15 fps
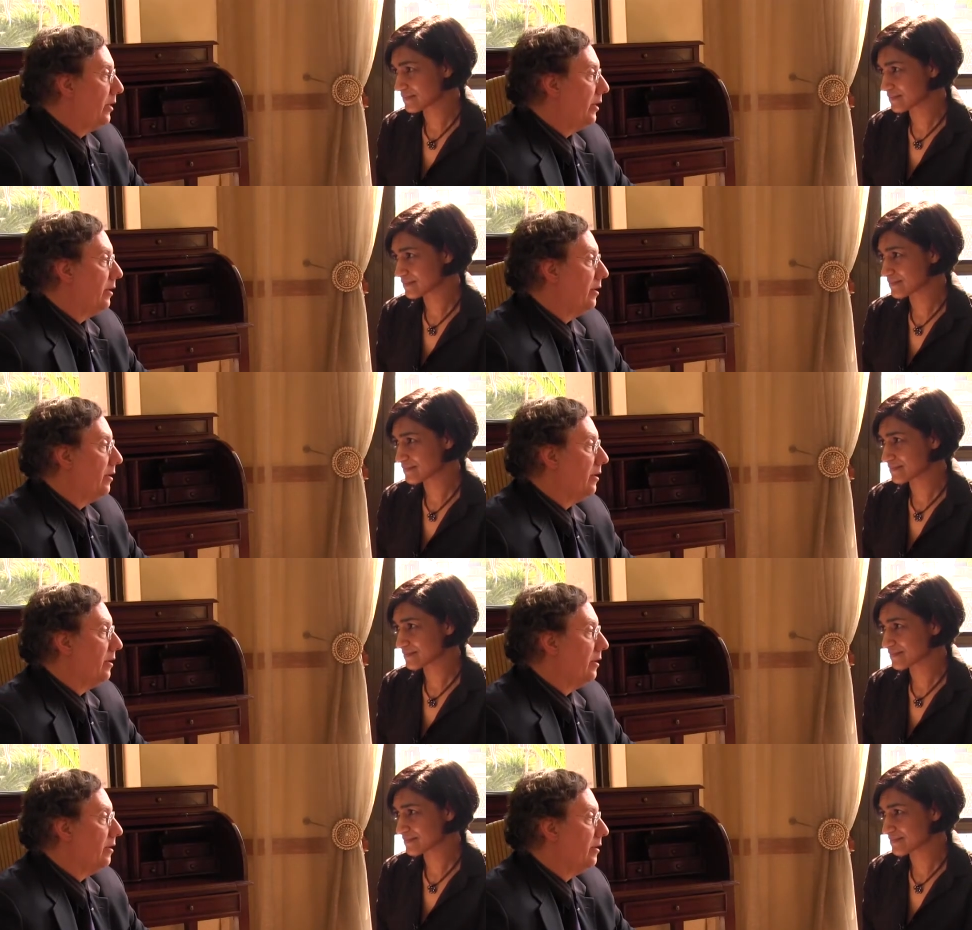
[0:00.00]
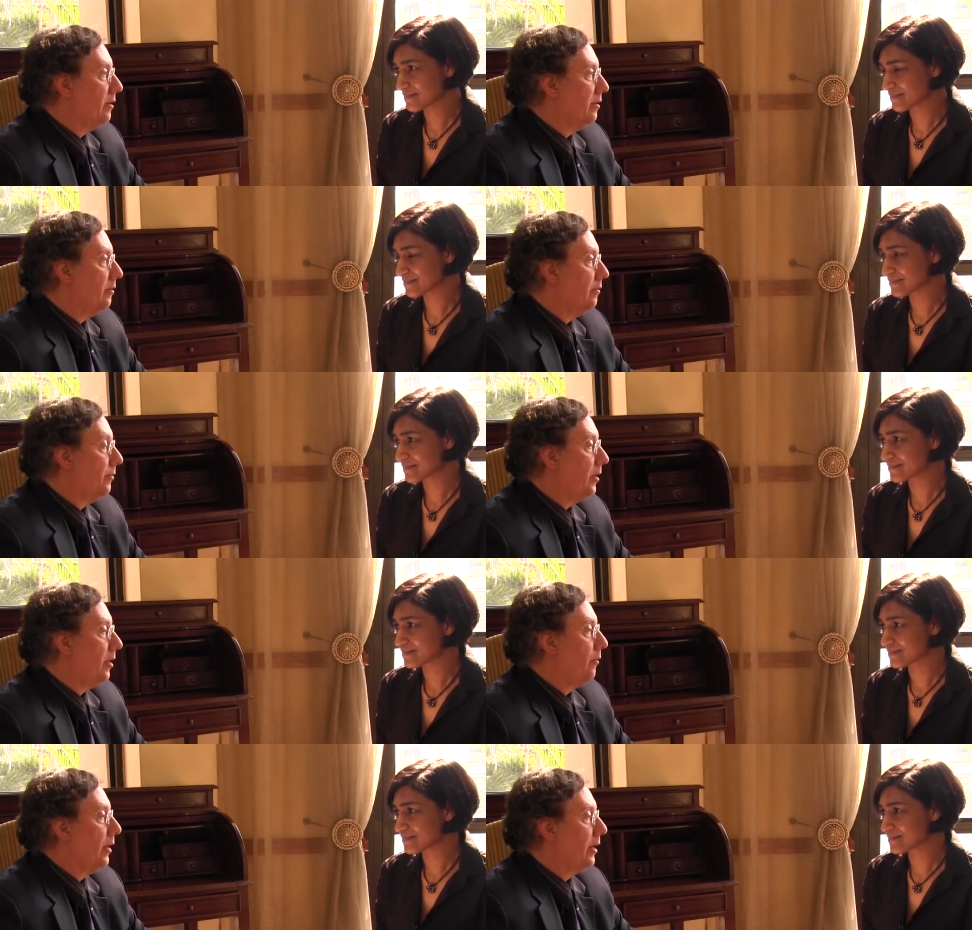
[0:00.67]
Speaker 1: wing, uh,
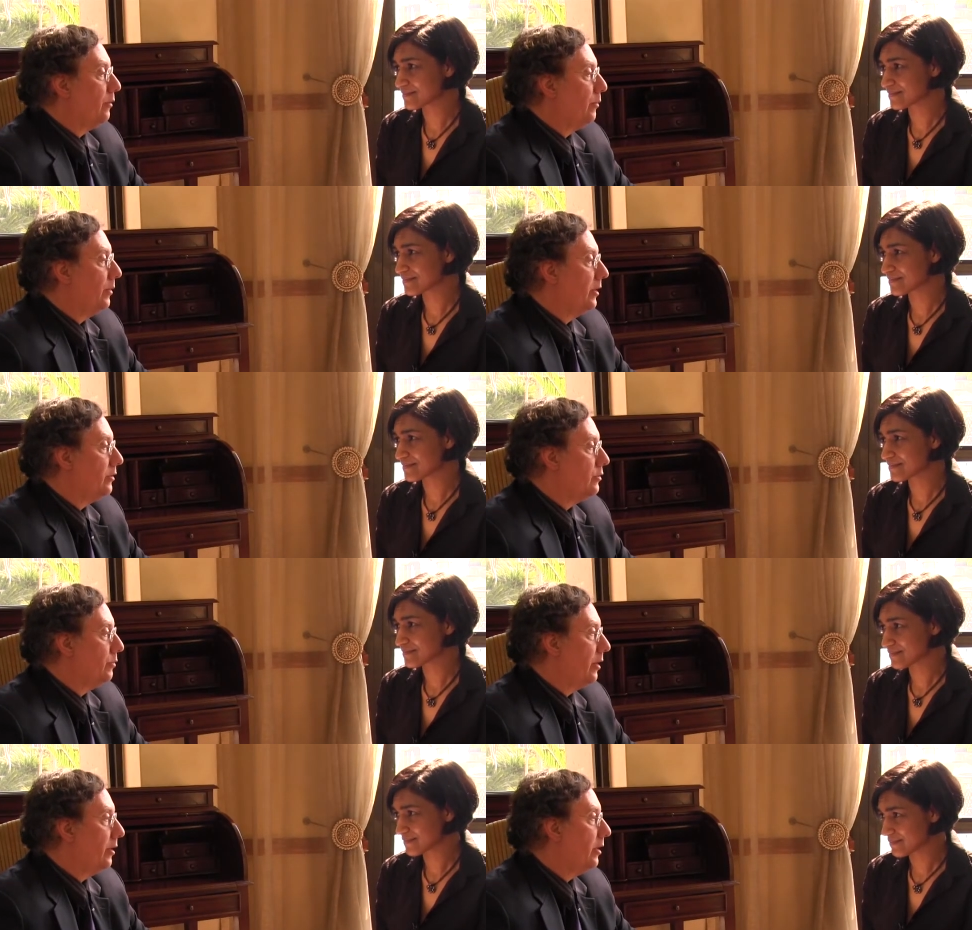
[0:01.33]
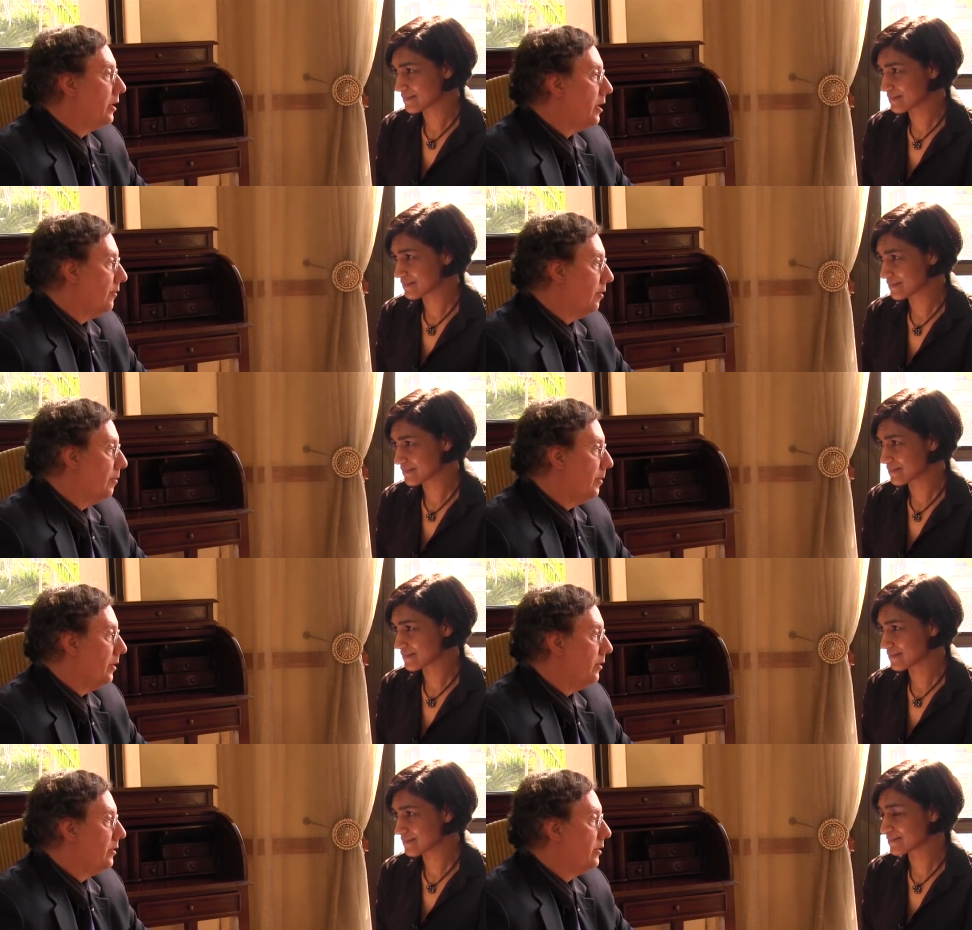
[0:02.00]
far right wing Israeli
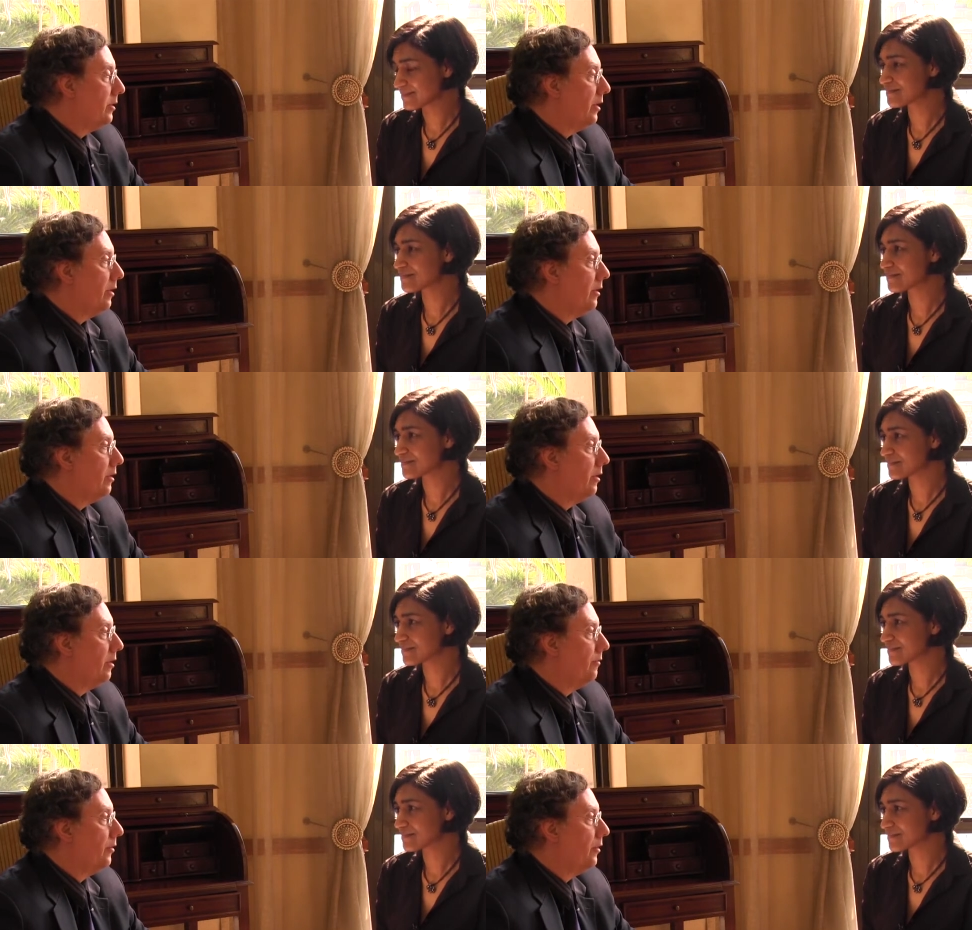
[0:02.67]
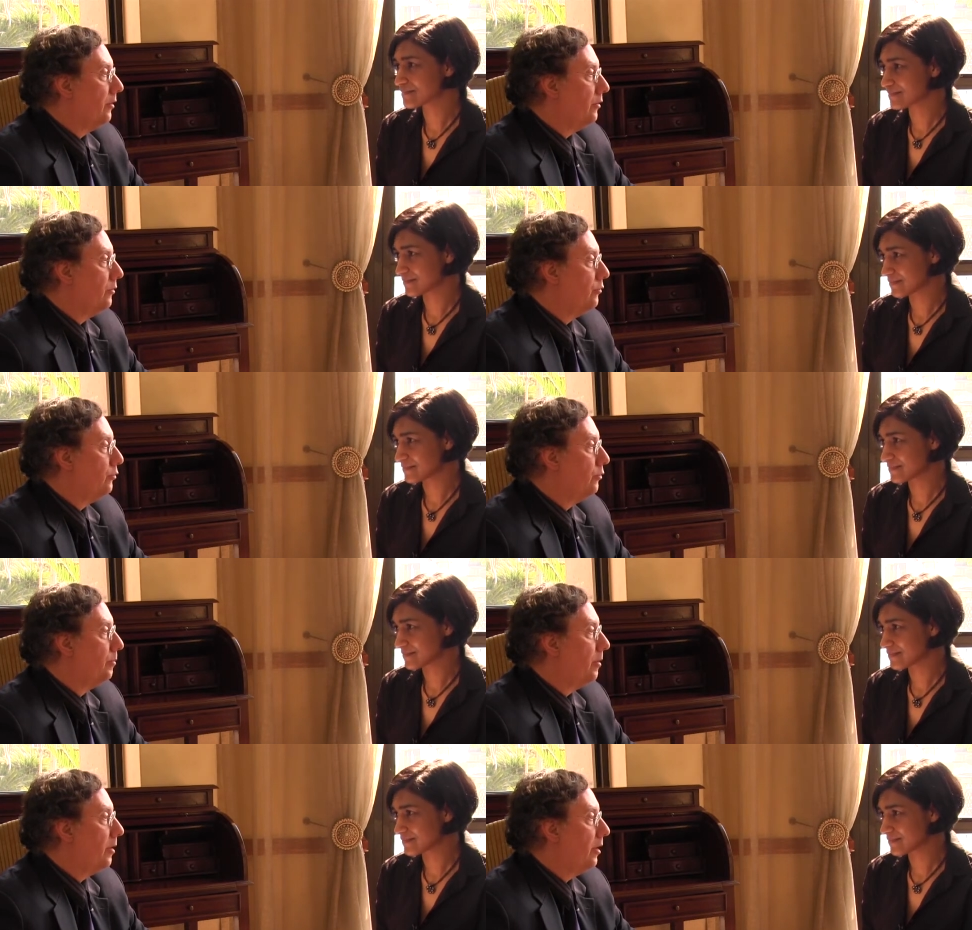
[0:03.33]
government uh, of the
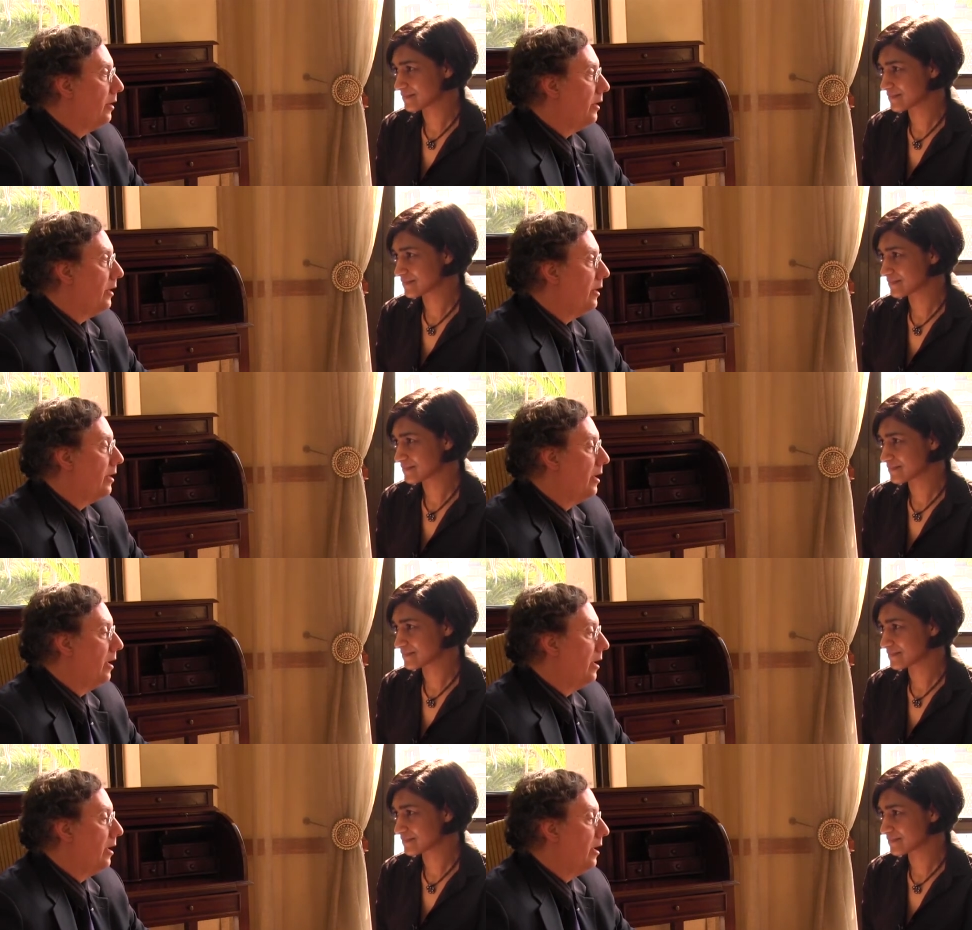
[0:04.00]
Likud party,